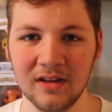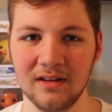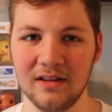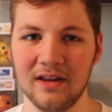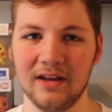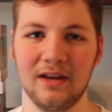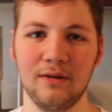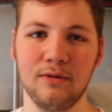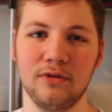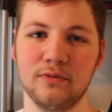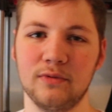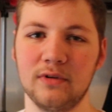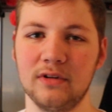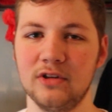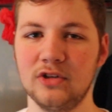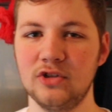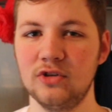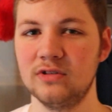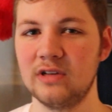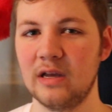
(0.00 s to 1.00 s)
Like, it was one of
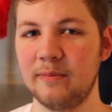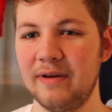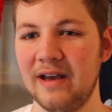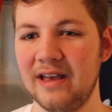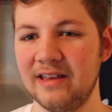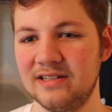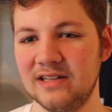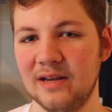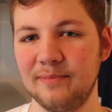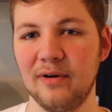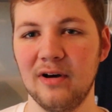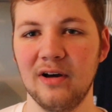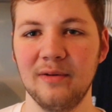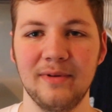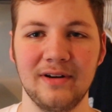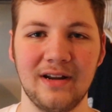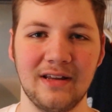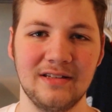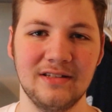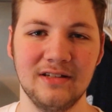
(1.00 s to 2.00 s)
the shoes I passed up on,
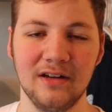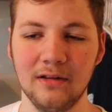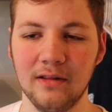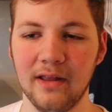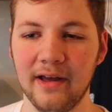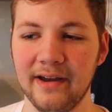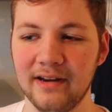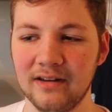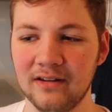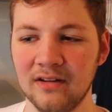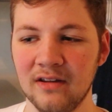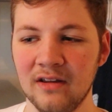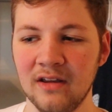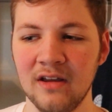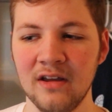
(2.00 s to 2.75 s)
but I still liked.